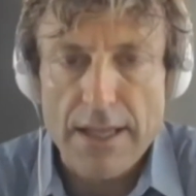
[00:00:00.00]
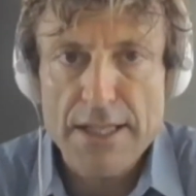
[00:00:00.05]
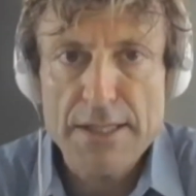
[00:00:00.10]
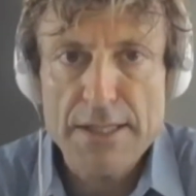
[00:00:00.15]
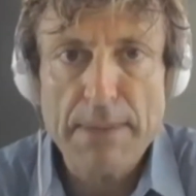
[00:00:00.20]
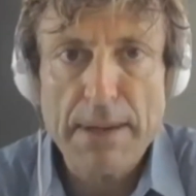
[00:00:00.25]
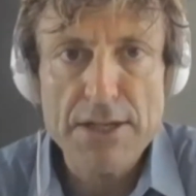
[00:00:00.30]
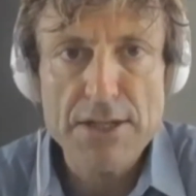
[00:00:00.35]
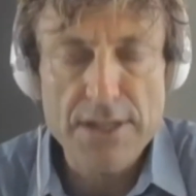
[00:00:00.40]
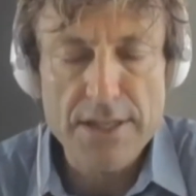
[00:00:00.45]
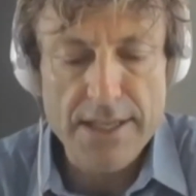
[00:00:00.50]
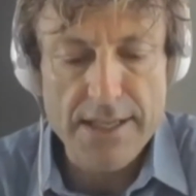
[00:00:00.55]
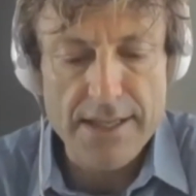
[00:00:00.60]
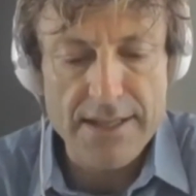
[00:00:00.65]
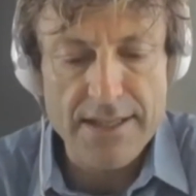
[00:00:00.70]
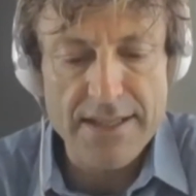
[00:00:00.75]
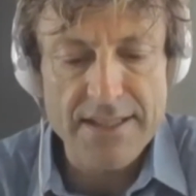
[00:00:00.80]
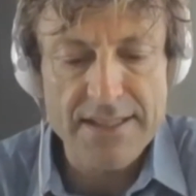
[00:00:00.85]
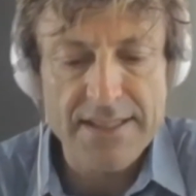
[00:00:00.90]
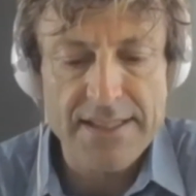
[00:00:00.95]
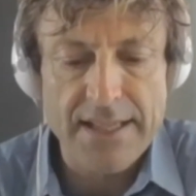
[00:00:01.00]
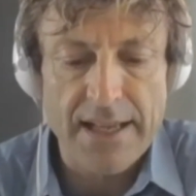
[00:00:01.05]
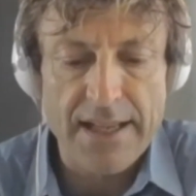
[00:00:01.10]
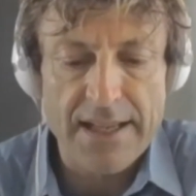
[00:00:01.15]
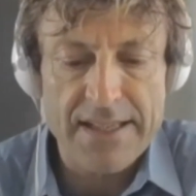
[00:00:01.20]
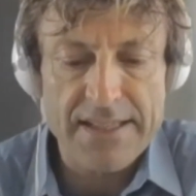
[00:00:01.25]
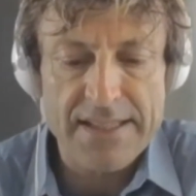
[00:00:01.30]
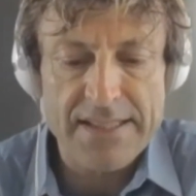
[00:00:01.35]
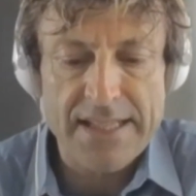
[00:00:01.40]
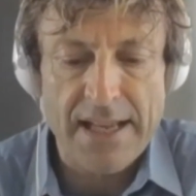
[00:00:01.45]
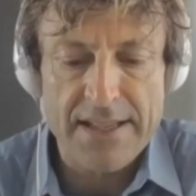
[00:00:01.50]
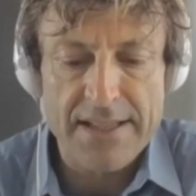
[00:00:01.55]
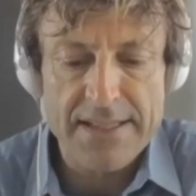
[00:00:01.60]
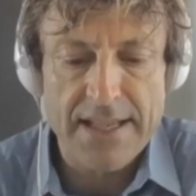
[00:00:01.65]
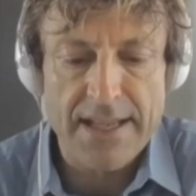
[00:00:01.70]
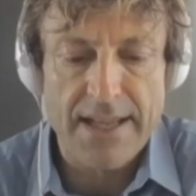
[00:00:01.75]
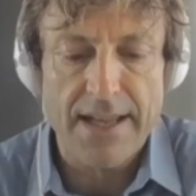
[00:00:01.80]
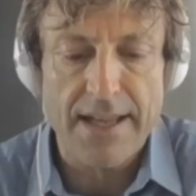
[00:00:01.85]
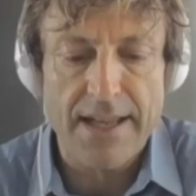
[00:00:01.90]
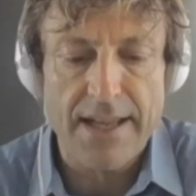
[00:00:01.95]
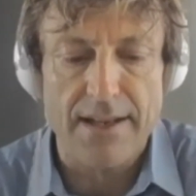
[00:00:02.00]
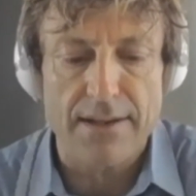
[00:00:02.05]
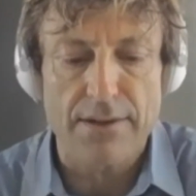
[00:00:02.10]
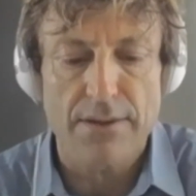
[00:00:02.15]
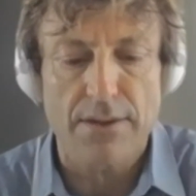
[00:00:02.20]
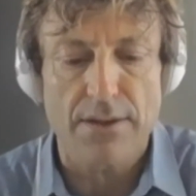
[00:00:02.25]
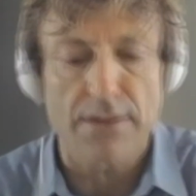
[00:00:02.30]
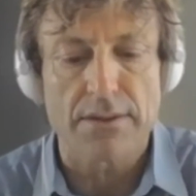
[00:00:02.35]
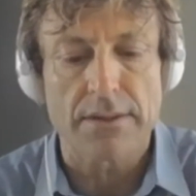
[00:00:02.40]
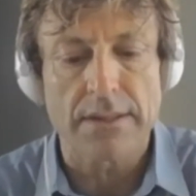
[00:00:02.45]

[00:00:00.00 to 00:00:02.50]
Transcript: especially in this Sahel,